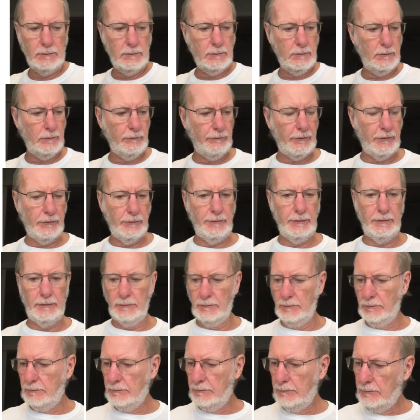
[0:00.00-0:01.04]
a
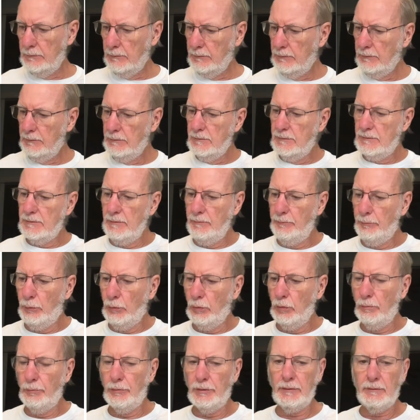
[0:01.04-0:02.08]
very
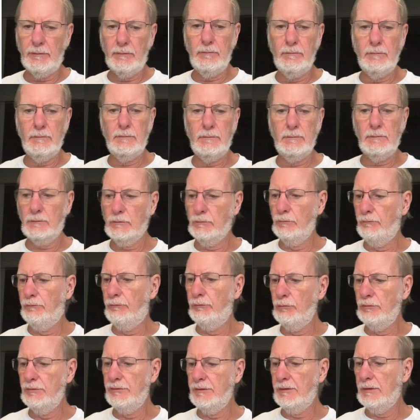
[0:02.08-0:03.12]
simple but
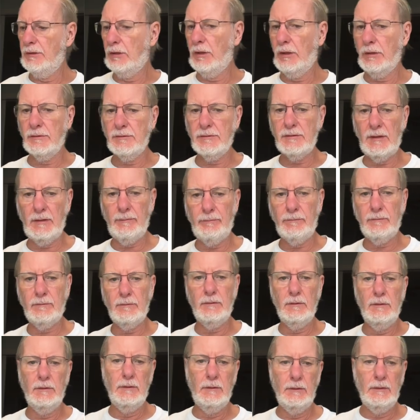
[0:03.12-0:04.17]
confusing concept
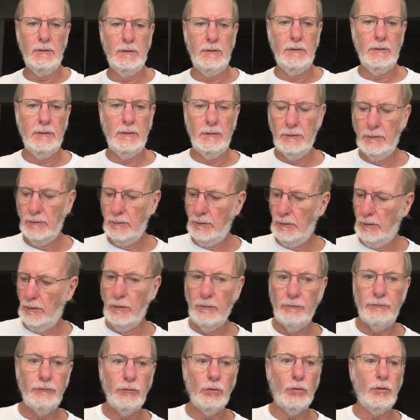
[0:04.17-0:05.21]

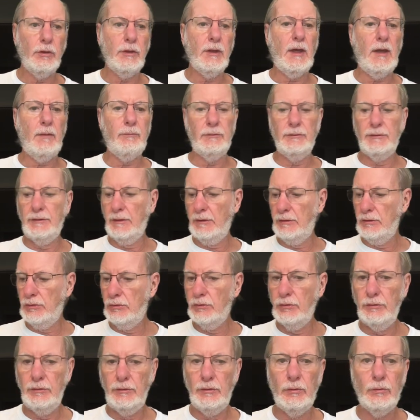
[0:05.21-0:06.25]
of torque
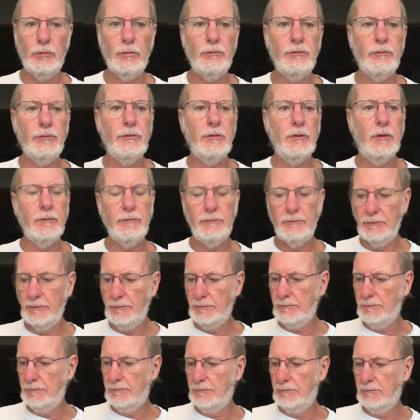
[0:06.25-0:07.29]
application in
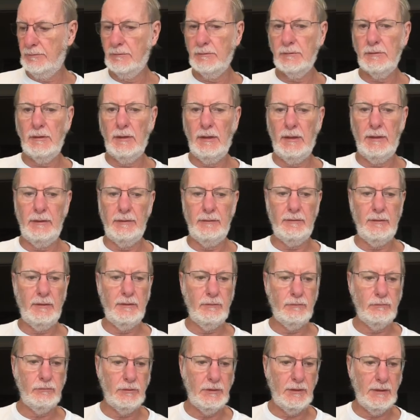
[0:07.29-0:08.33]
orthodontics, I
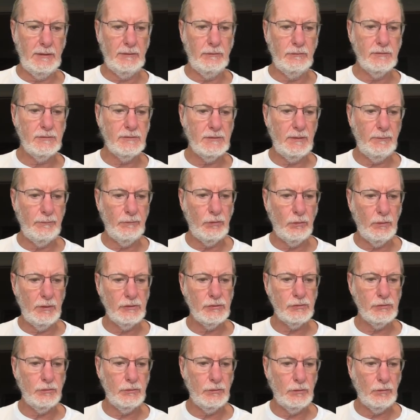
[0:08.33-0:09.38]
tend to get the same
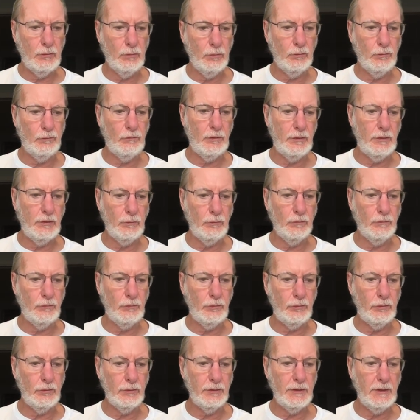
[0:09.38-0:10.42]
question over and
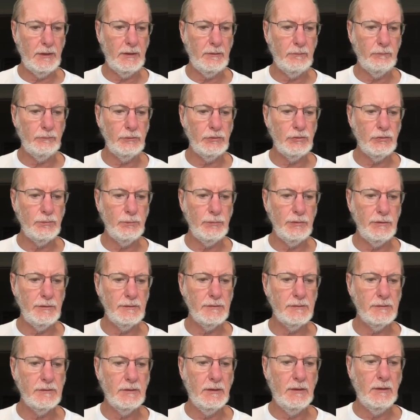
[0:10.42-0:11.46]
over again, which
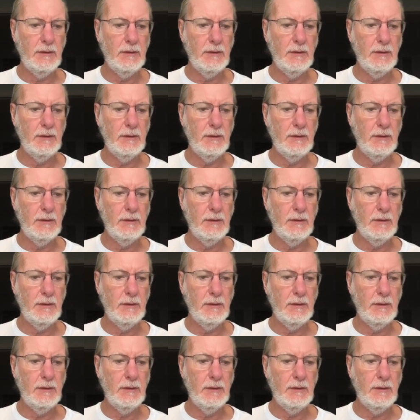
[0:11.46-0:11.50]
means